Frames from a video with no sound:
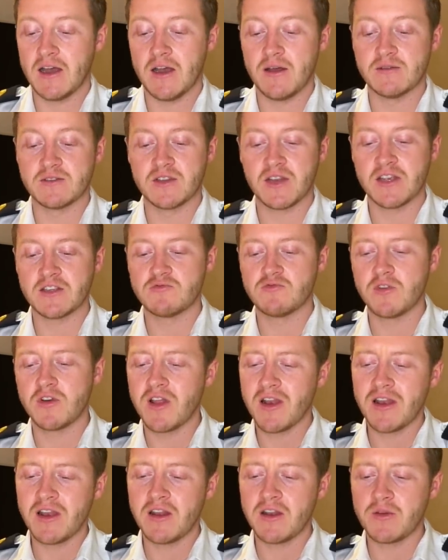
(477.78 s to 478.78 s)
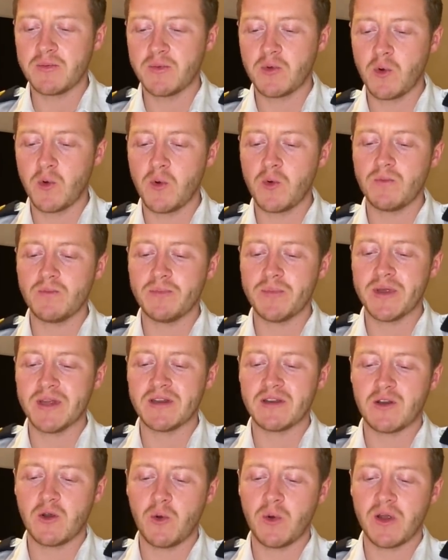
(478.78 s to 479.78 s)
So let's run a little
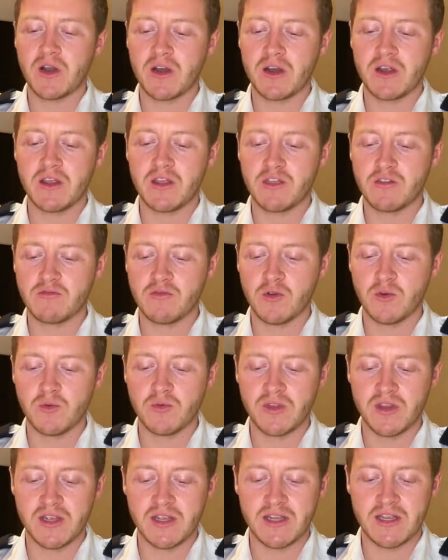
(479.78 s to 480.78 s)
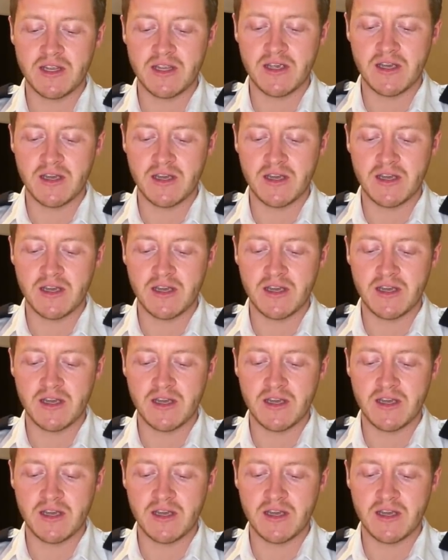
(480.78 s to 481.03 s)
bit quickly through the